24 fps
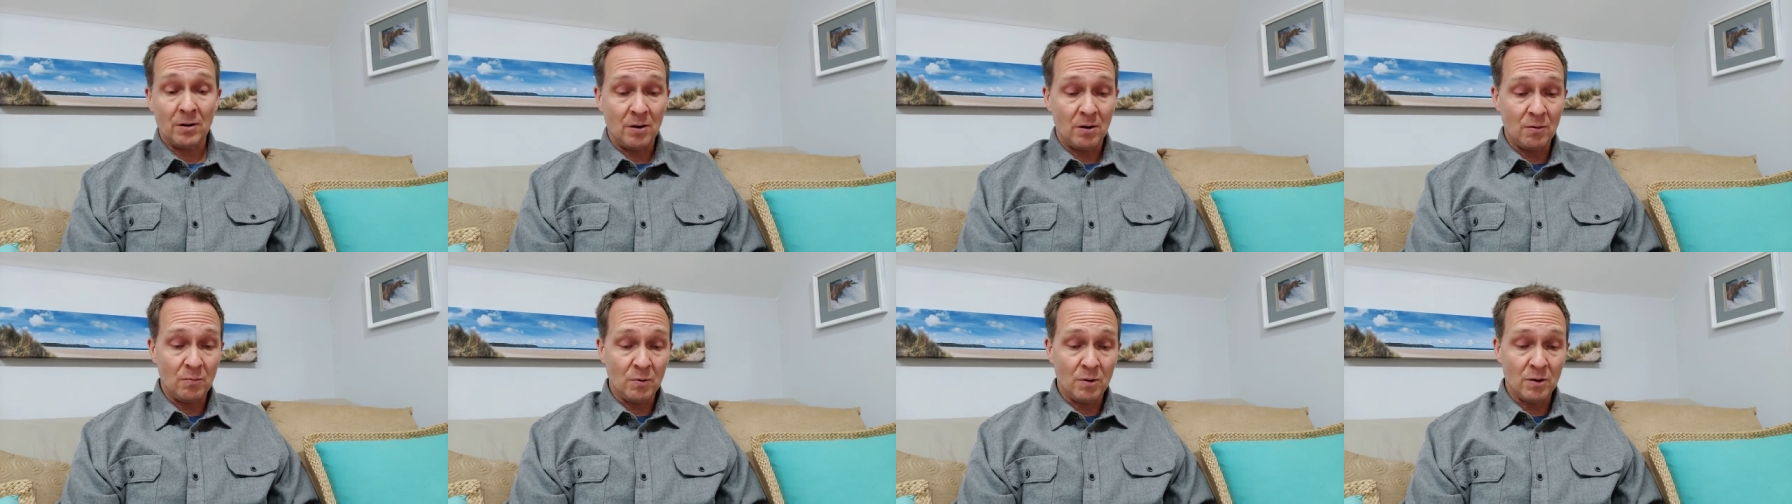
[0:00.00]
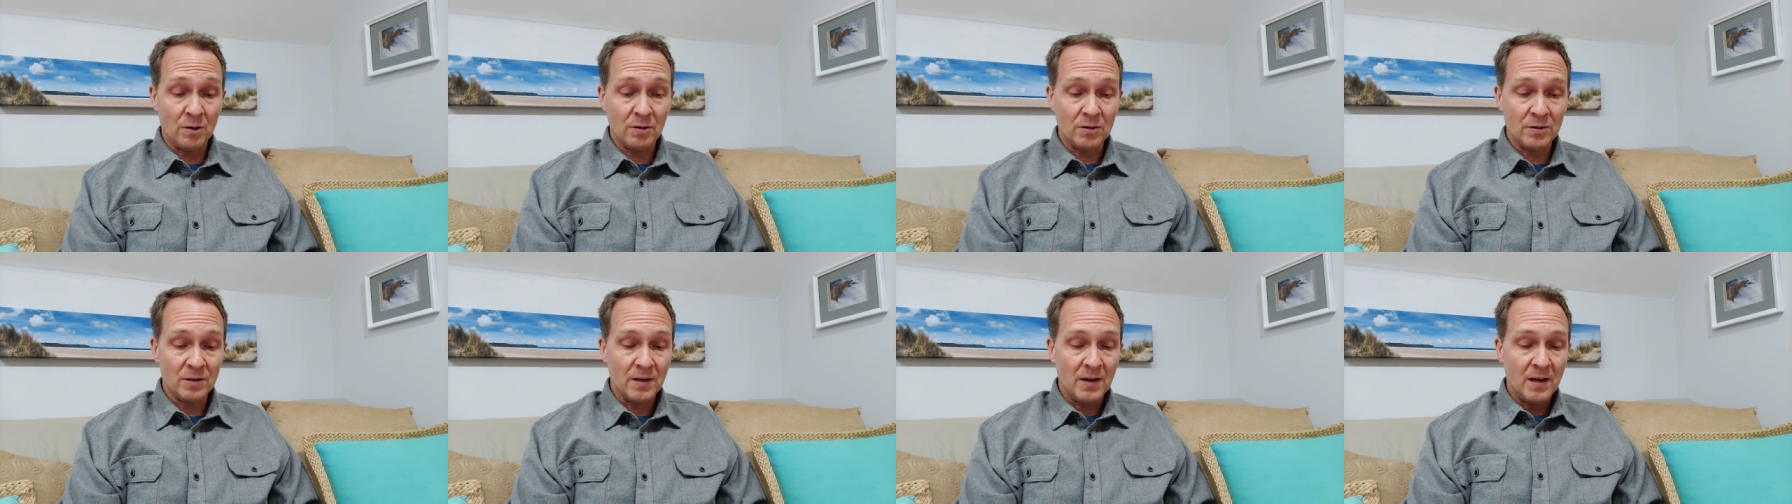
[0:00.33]

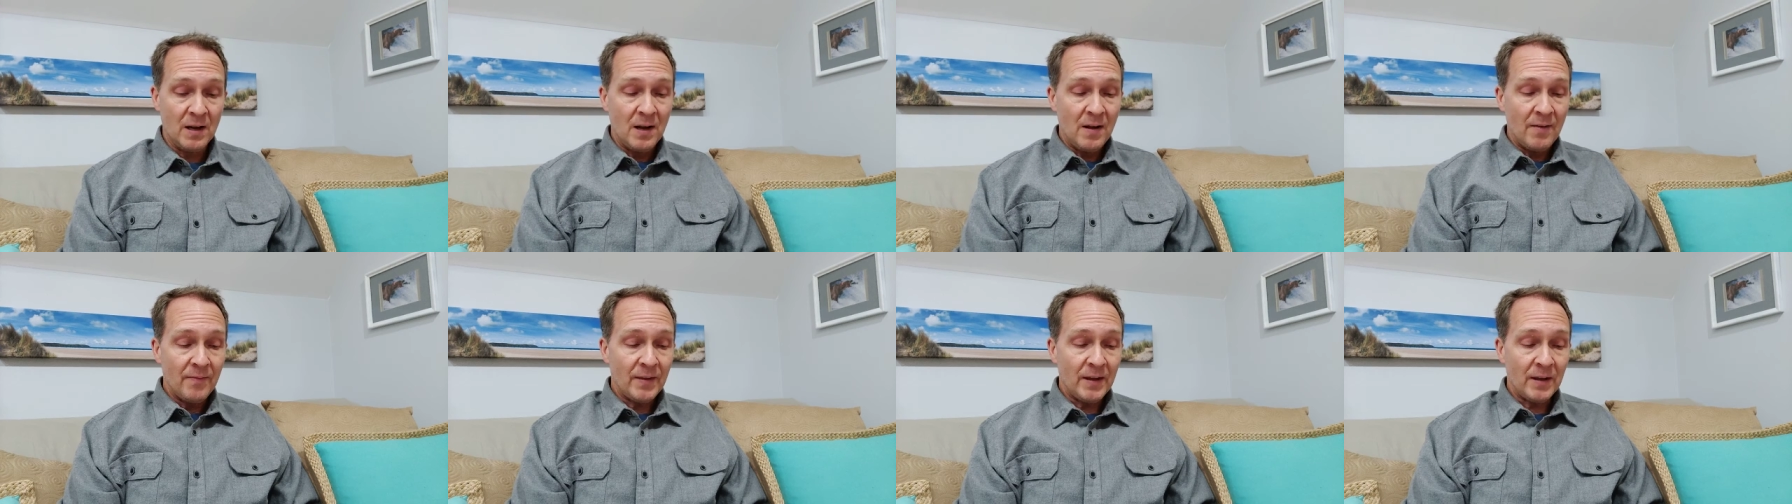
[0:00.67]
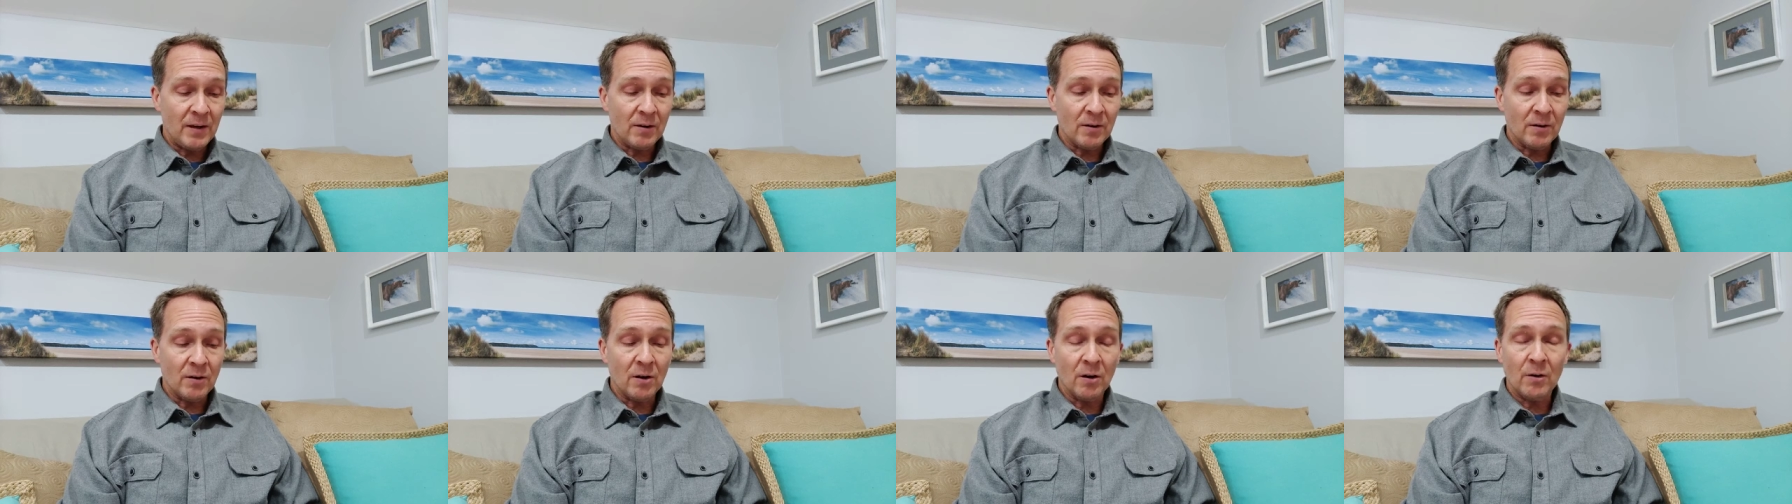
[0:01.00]
coworkers
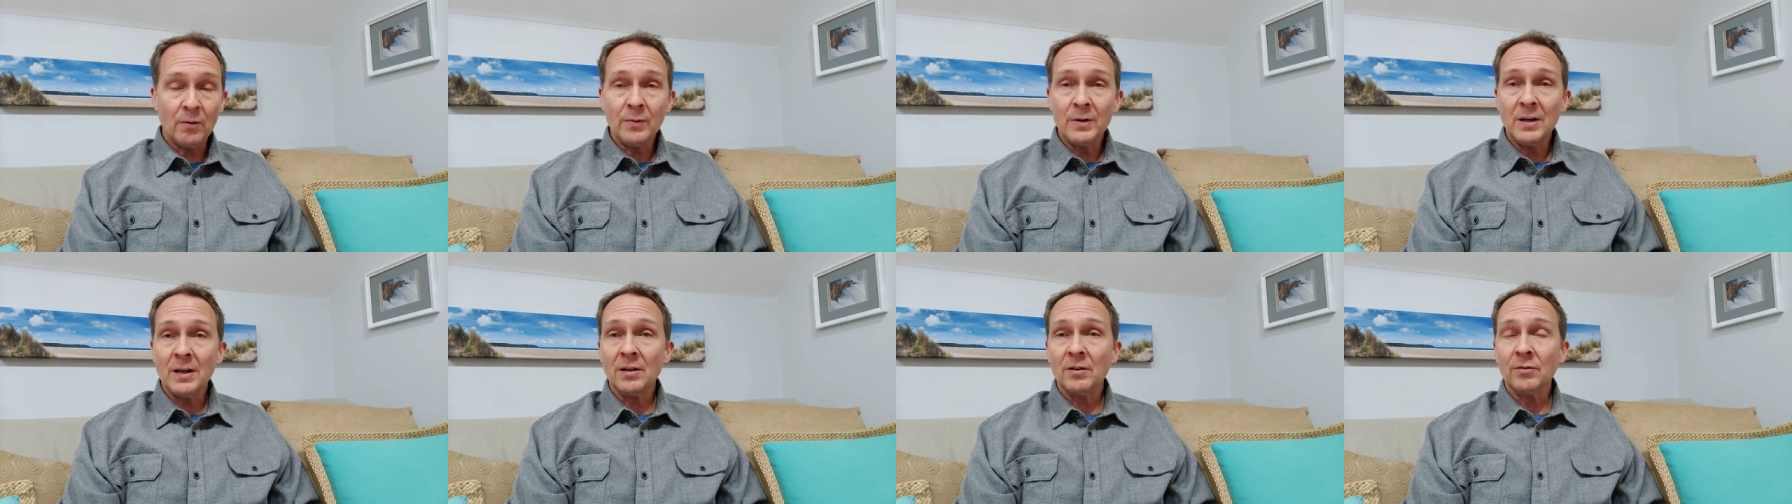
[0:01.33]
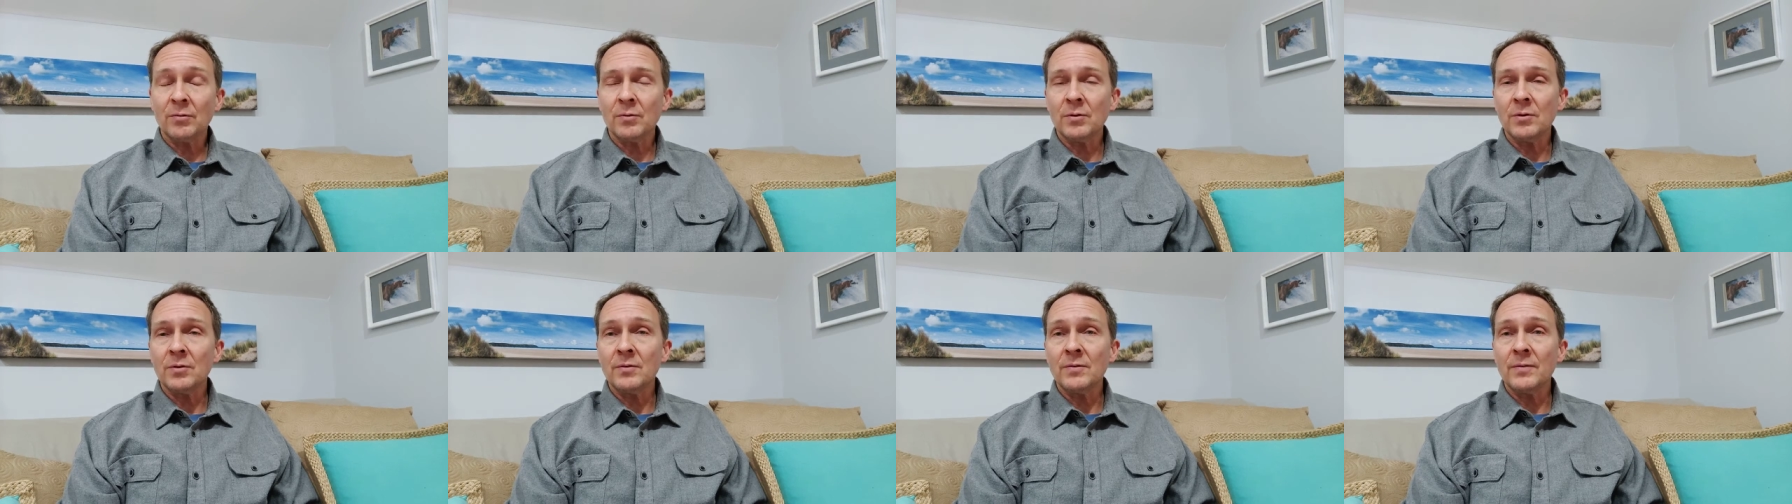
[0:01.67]
that are going
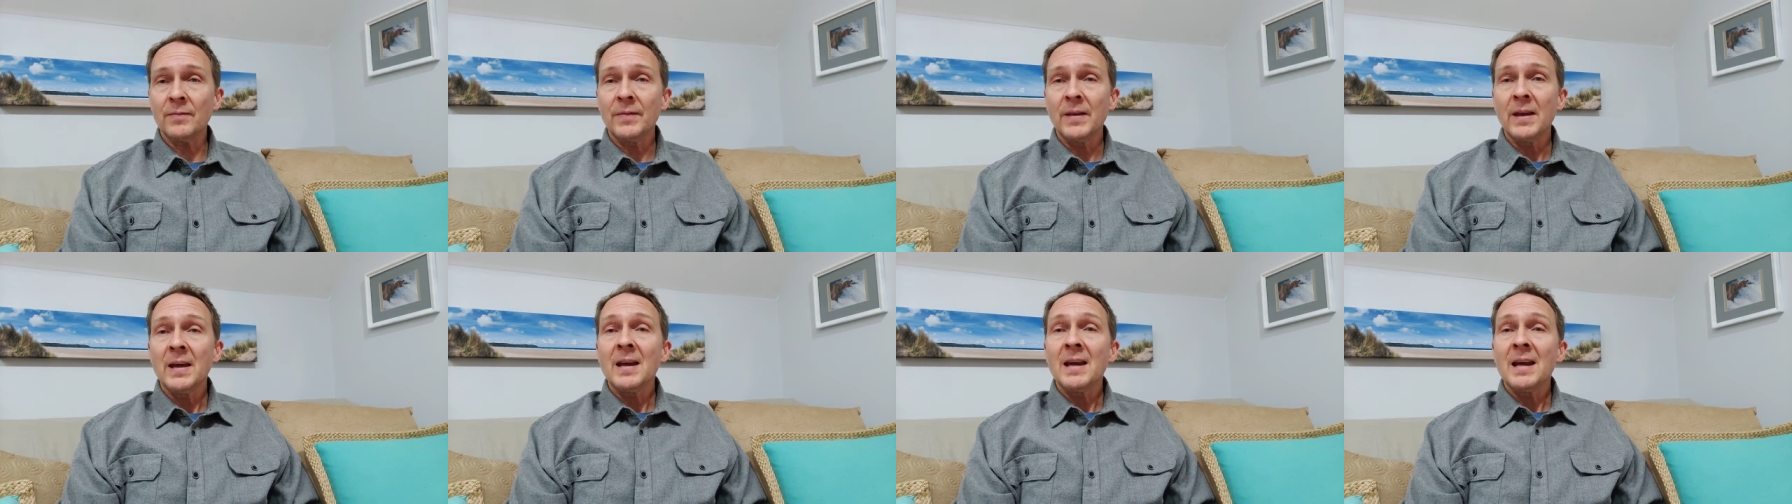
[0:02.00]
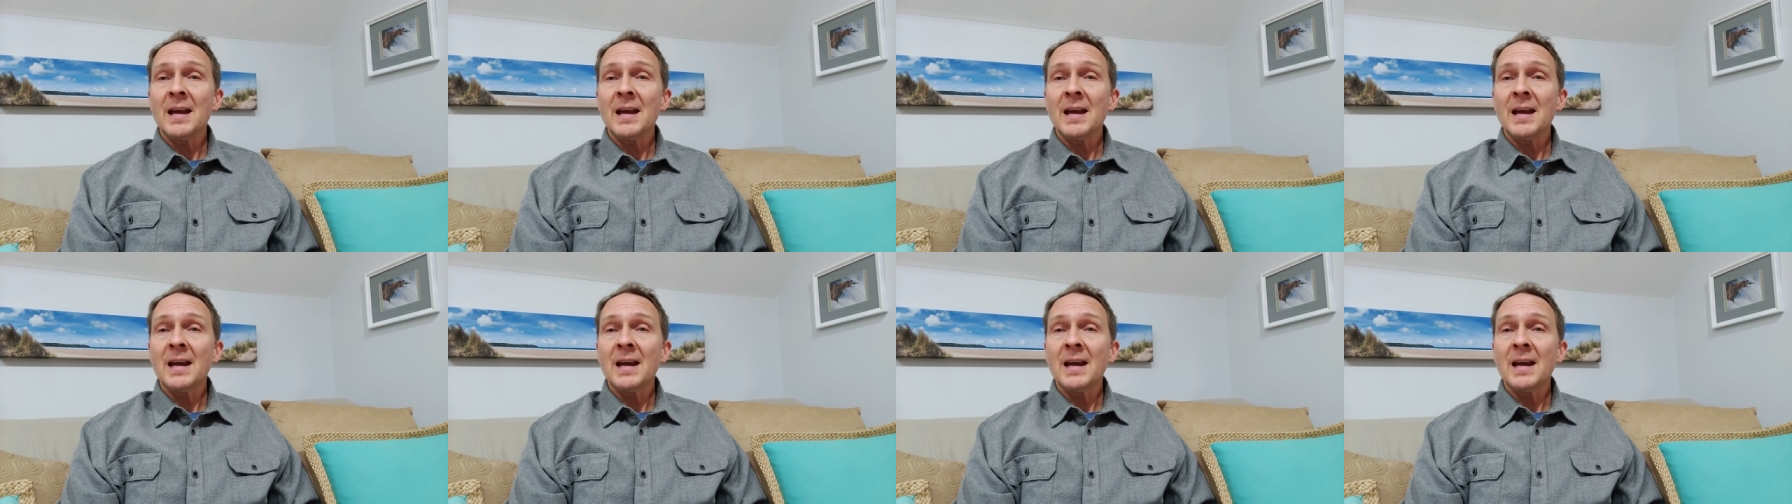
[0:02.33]
through